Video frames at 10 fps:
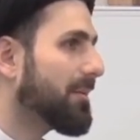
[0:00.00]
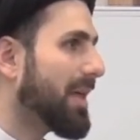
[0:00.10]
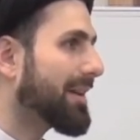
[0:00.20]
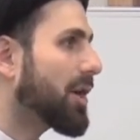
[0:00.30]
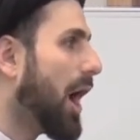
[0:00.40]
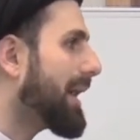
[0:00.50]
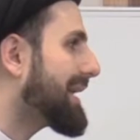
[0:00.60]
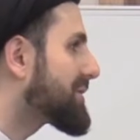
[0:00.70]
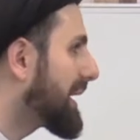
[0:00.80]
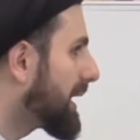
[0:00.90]
that God
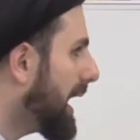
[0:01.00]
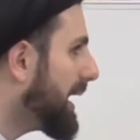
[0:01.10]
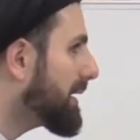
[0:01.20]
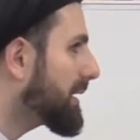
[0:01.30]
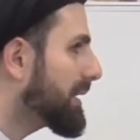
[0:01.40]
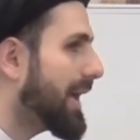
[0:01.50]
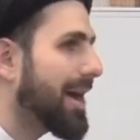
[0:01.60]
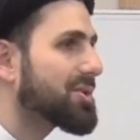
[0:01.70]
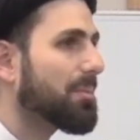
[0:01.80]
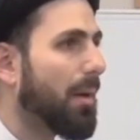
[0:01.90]
has a leg, He
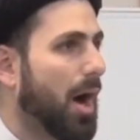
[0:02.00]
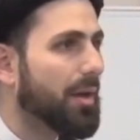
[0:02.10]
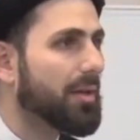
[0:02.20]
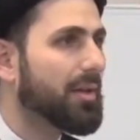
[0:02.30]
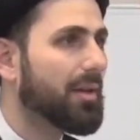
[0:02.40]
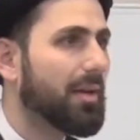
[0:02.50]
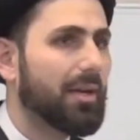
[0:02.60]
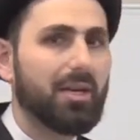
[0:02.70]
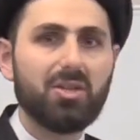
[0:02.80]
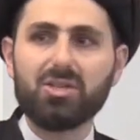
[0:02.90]
has a body,
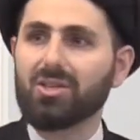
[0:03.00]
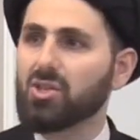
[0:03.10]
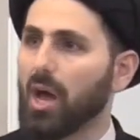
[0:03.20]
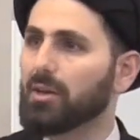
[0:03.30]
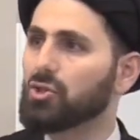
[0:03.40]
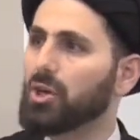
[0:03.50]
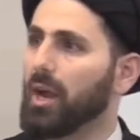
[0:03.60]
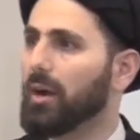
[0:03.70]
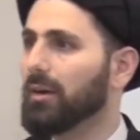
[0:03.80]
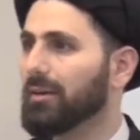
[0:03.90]
He sits on a
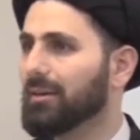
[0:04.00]
chair.